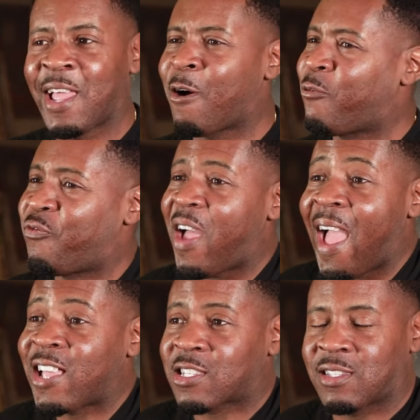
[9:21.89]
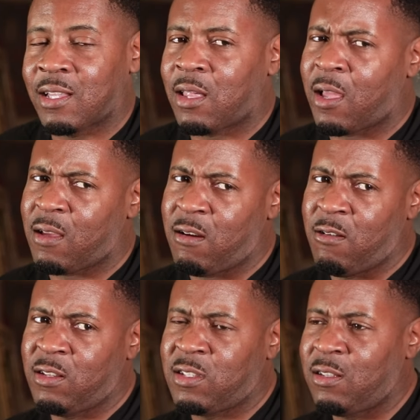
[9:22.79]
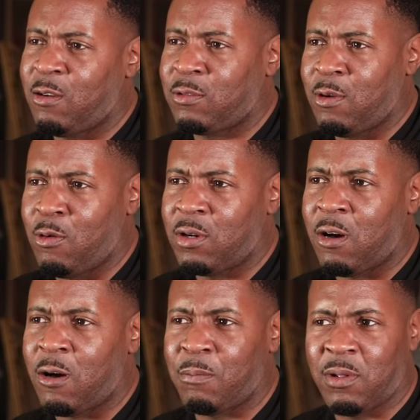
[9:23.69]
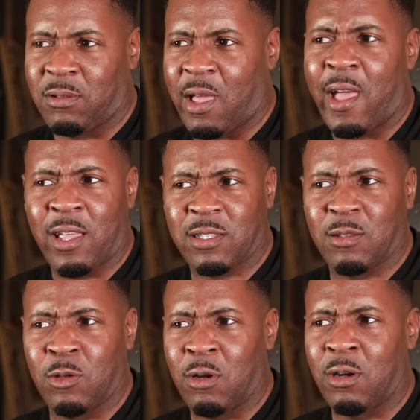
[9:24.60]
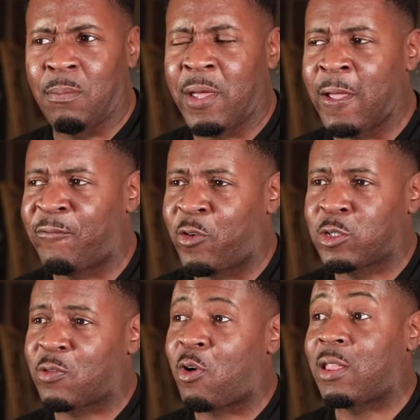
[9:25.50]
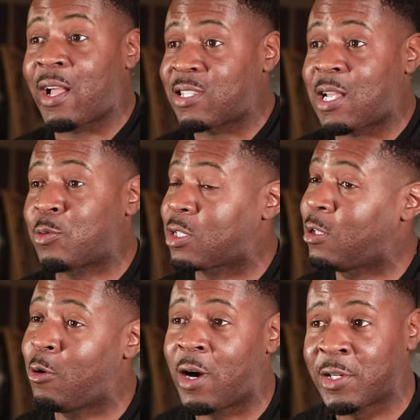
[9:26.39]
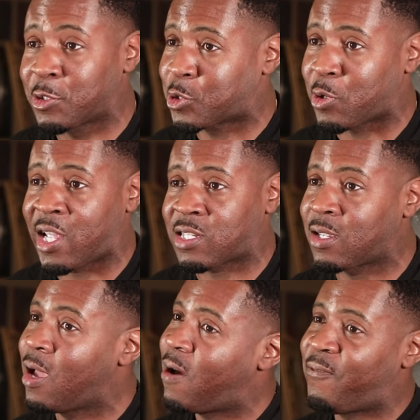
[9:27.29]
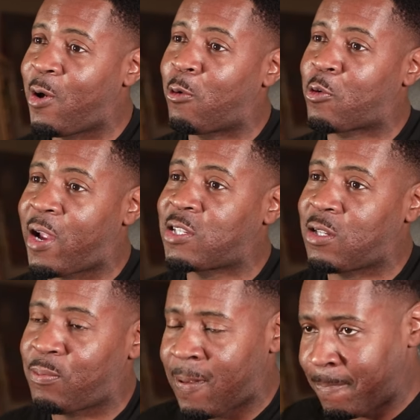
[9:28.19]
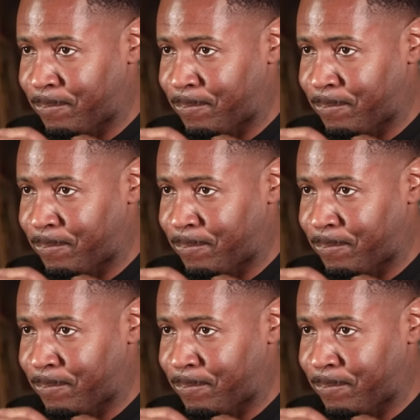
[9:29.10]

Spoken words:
down fast, because they like, oh, this is a little know-it-all. You know what I mean? First of all, like I said, I was a little underdressed, felt crazy.